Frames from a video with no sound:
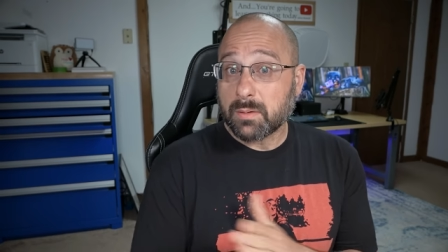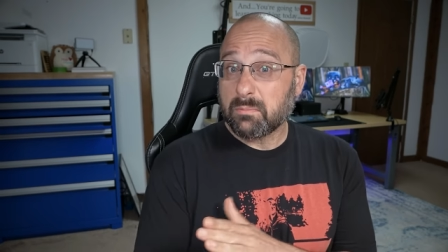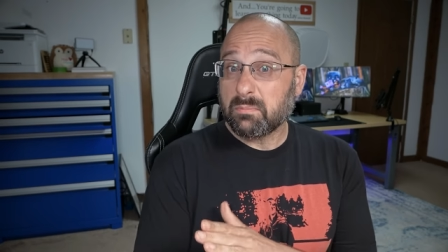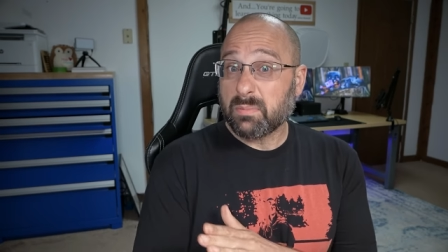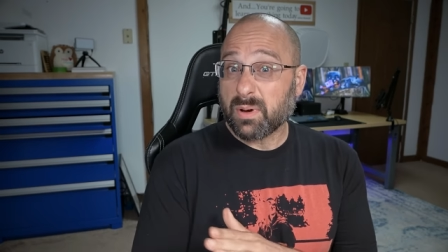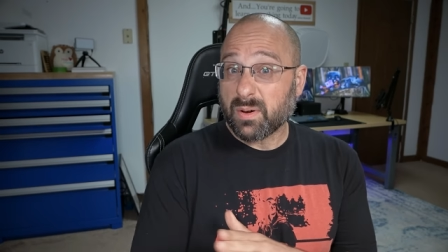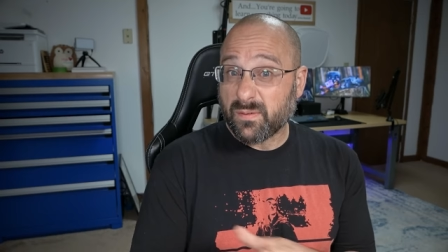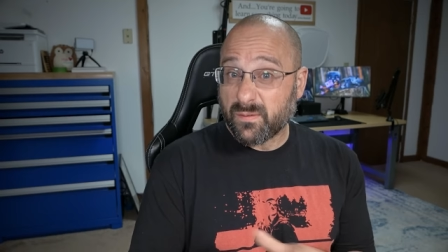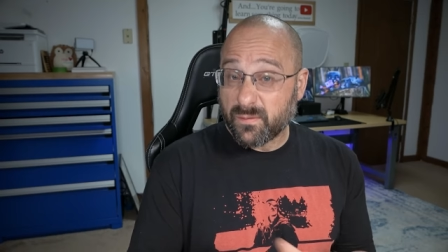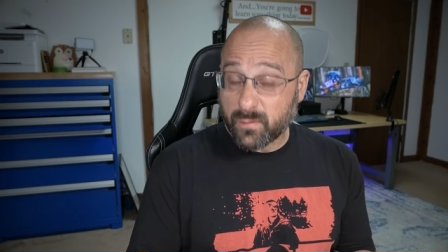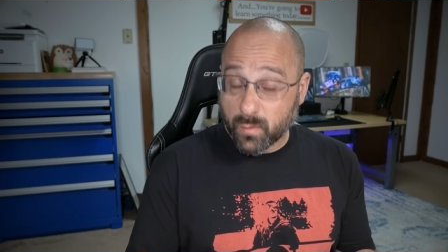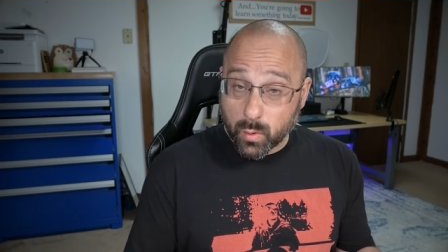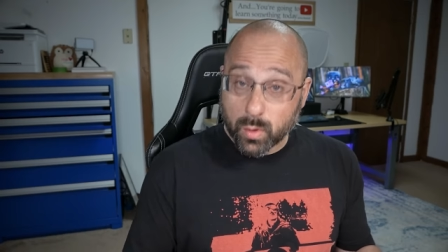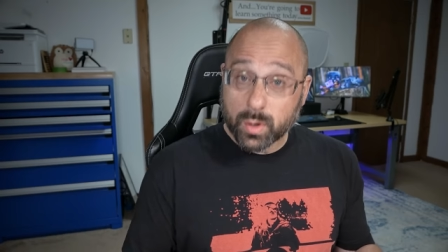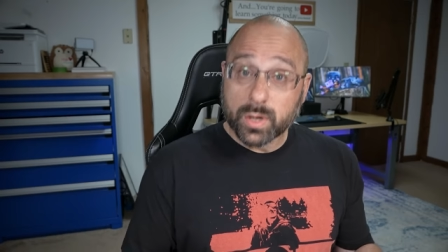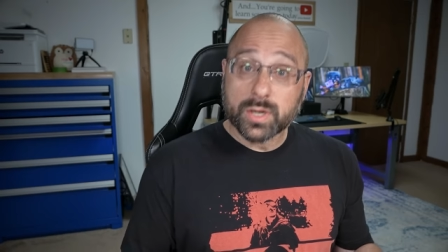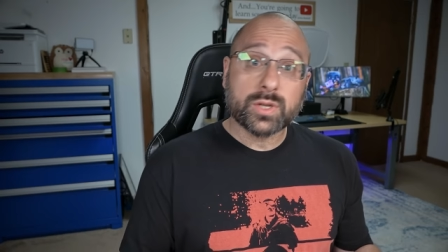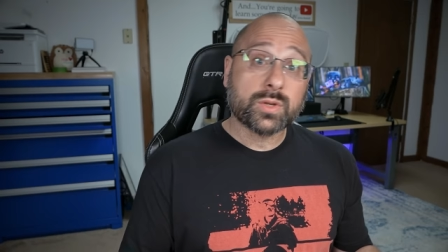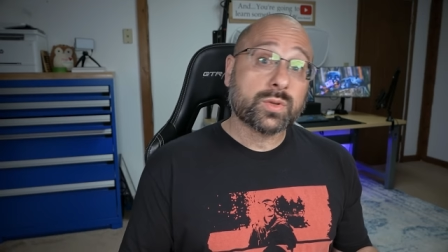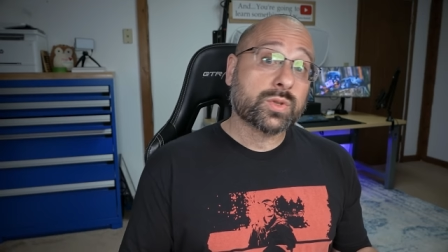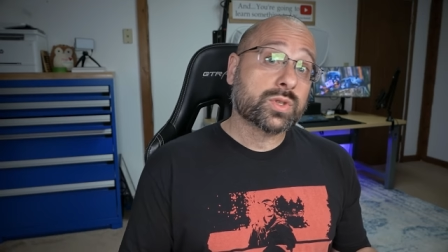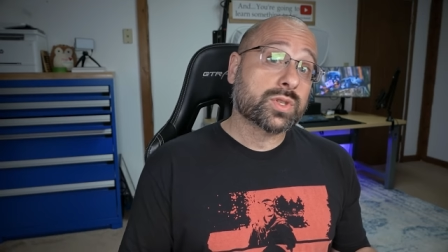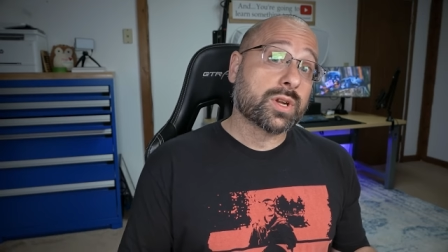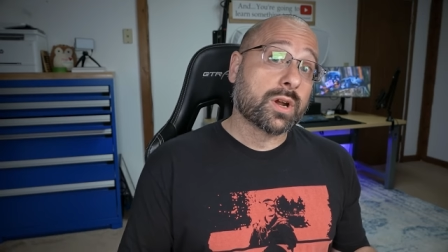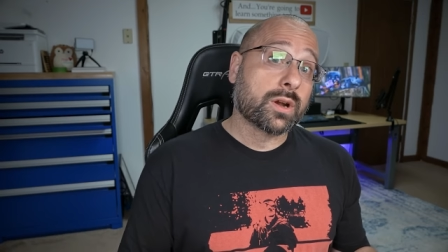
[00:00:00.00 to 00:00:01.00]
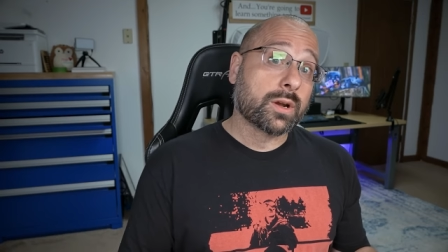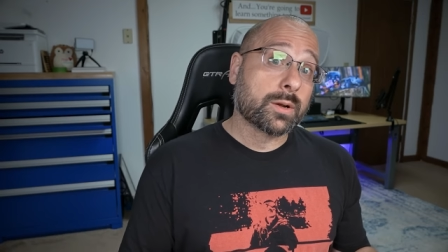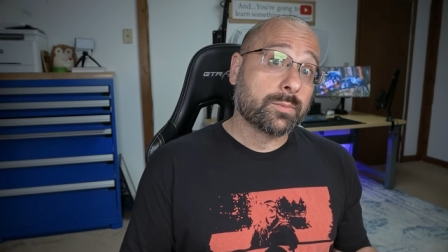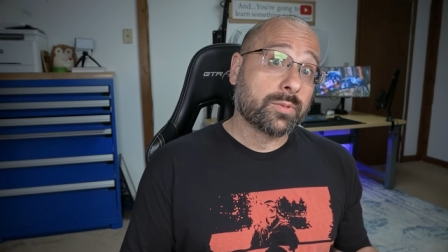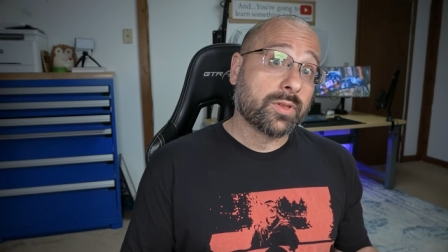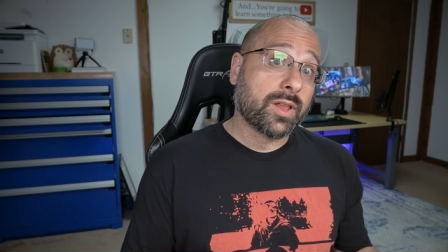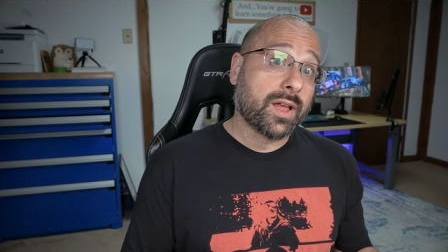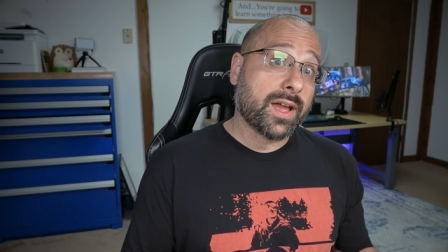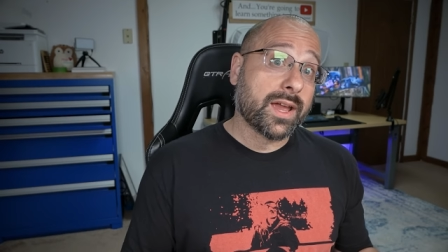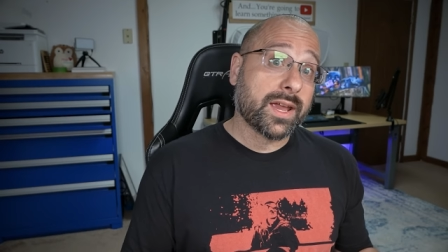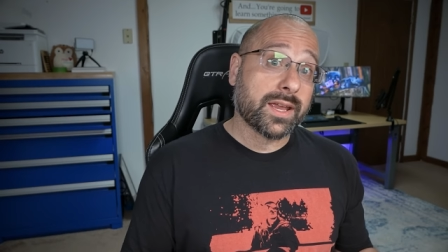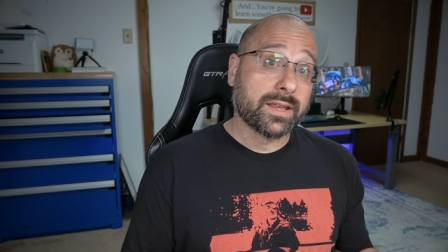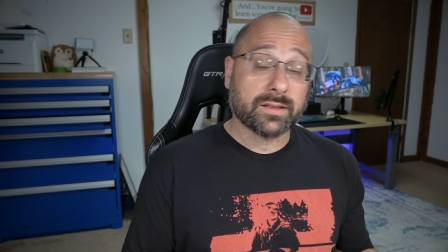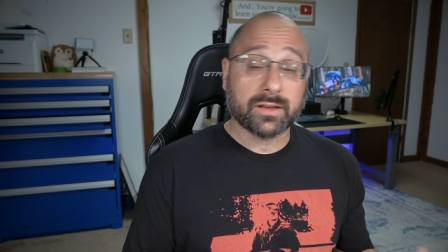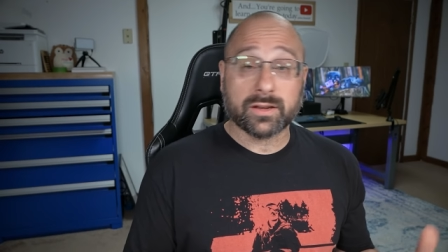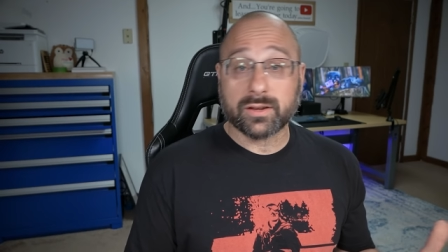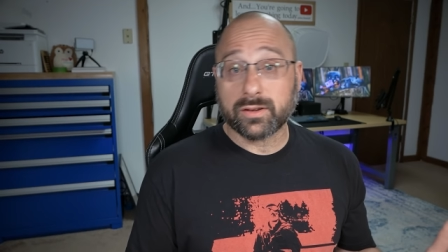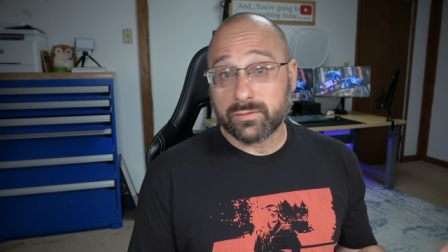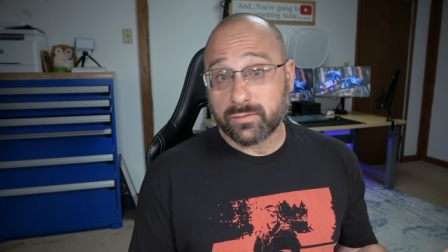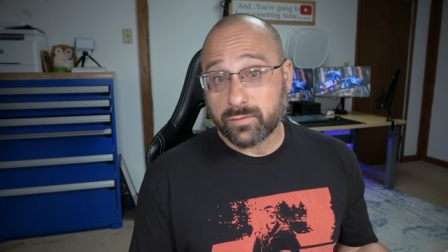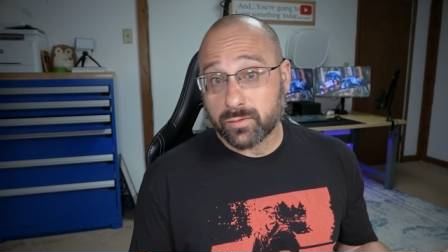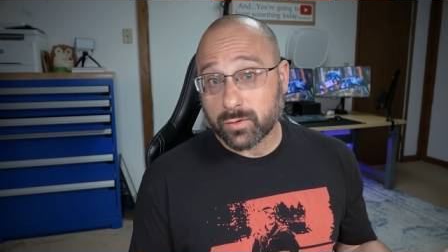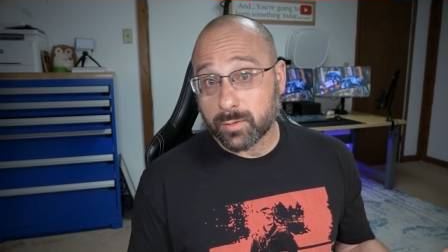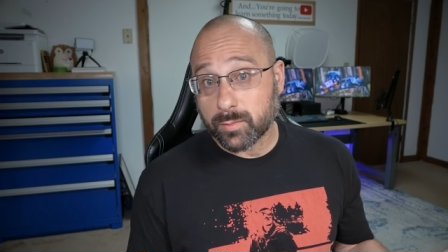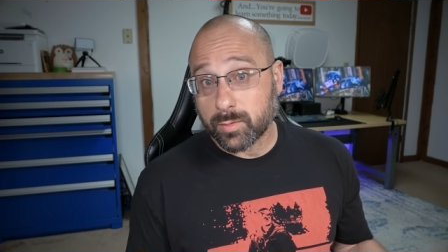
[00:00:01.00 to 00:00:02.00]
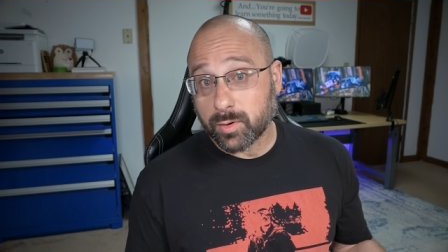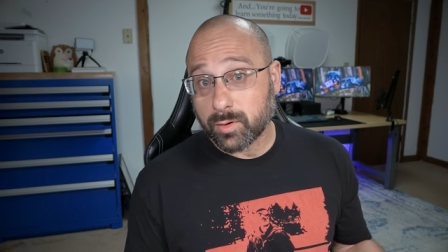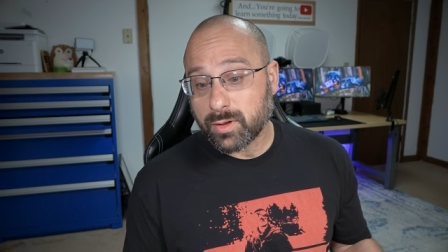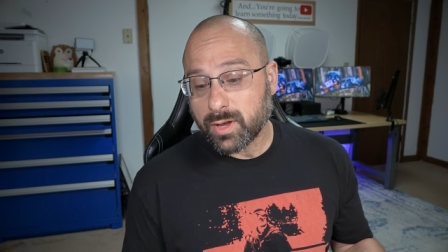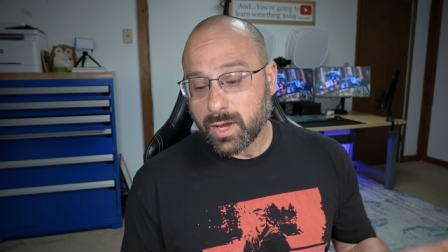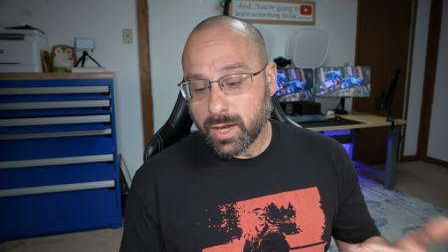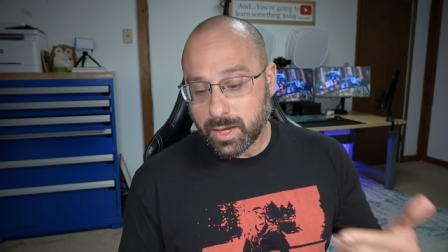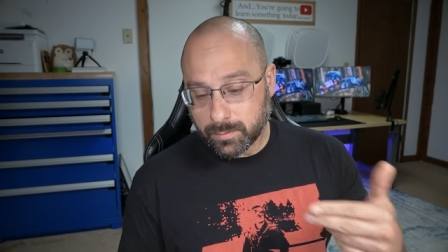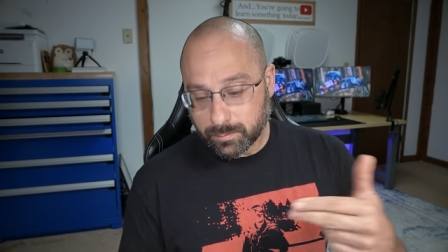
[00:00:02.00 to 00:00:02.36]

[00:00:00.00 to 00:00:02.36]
before you start applying the conformal.